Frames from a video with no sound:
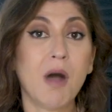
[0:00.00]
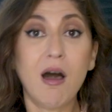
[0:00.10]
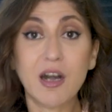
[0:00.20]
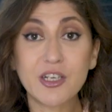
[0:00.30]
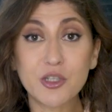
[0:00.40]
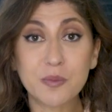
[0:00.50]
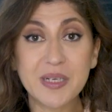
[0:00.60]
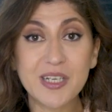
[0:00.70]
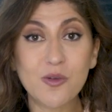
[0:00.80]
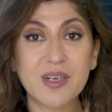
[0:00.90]

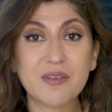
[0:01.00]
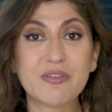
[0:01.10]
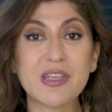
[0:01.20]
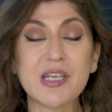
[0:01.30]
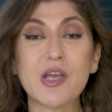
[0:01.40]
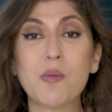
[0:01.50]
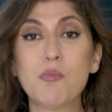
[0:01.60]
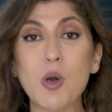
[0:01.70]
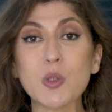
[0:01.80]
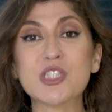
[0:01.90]
Arguably one of the
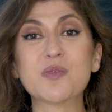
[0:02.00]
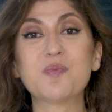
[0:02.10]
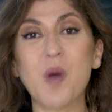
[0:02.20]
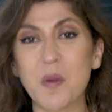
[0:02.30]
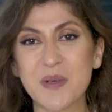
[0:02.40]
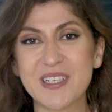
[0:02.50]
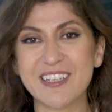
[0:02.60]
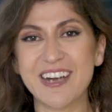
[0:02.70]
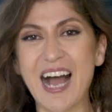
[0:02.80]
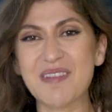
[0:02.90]
most
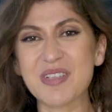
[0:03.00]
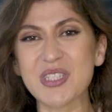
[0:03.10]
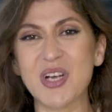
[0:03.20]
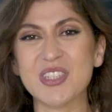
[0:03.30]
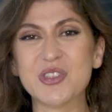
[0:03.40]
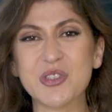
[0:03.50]
popular Amazon